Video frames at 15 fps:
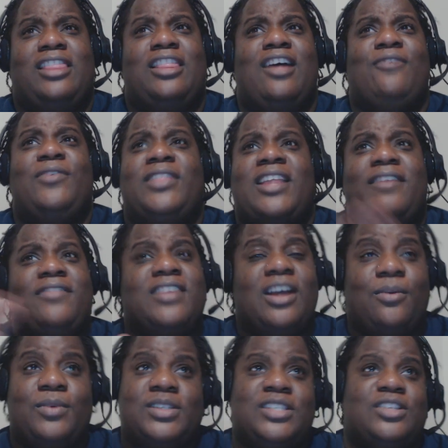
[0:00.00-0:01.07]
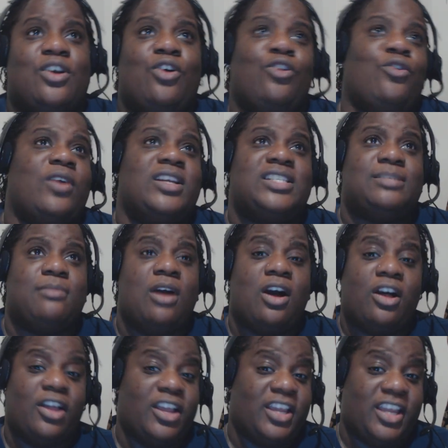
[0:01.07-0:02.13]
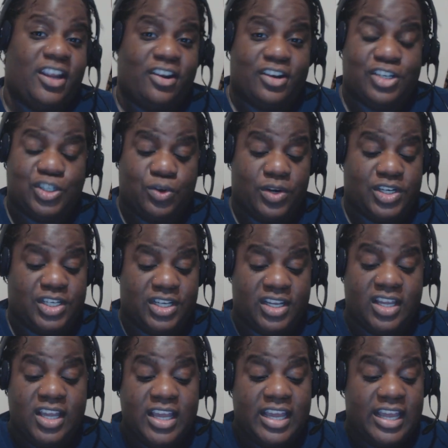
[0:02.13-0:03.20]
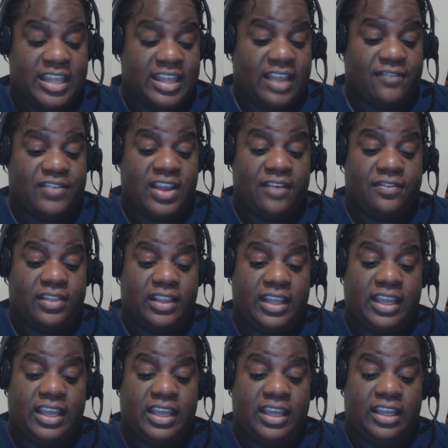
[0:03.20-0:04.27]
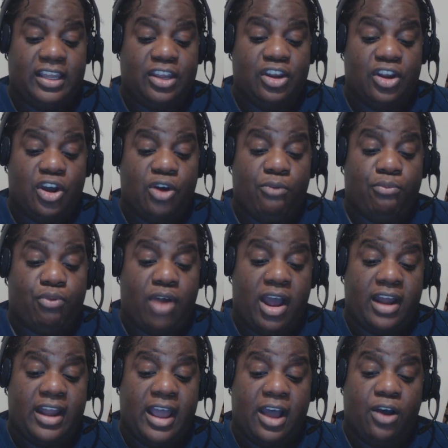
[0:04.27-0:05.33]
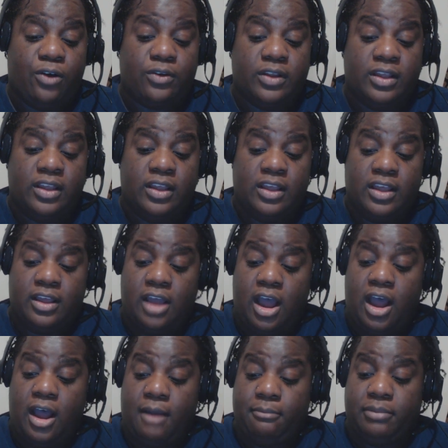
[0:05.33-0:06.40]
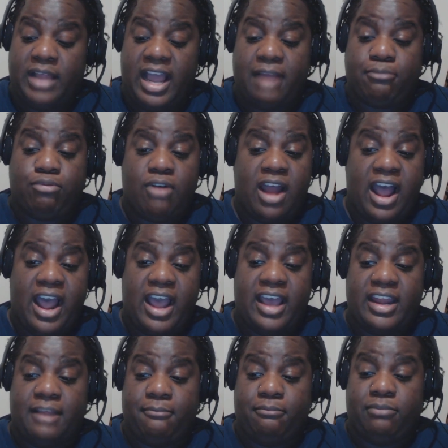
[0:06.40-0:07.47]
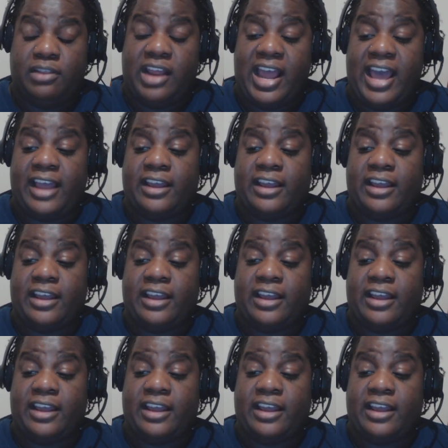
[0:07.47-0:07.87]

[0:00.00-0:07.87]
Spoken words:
I love what they've done with Stonecrest Mall here in Georgia. They've definitely, brought out Black Pride and